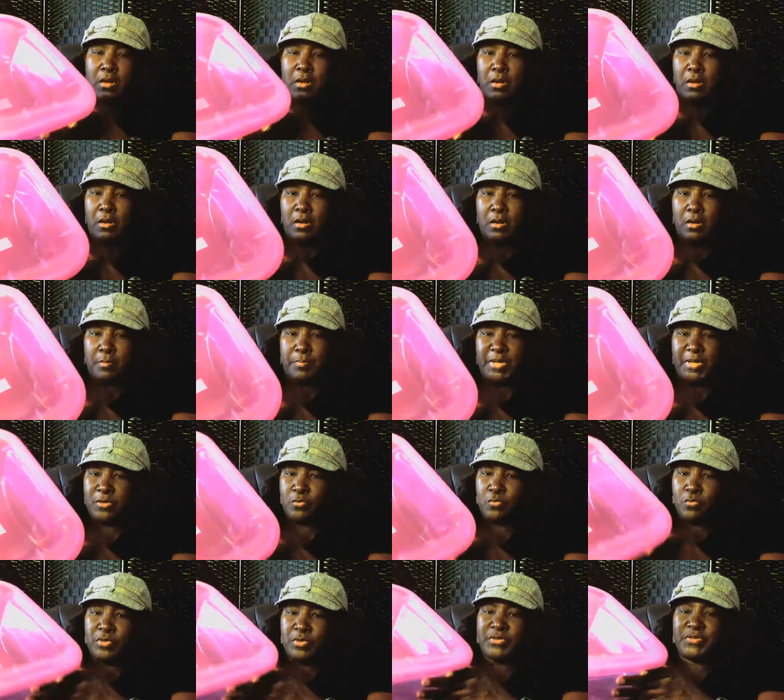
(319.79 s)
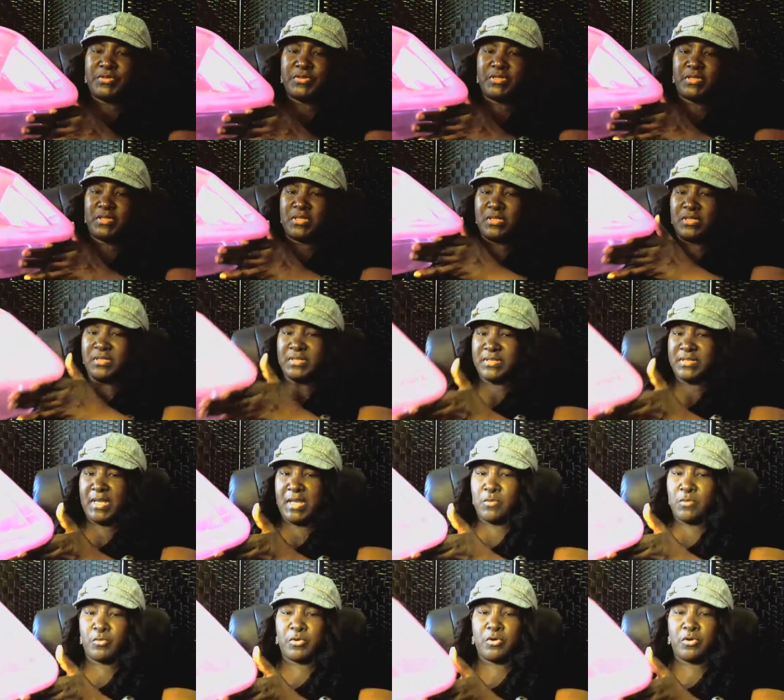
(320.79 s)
uh, pink ones in the same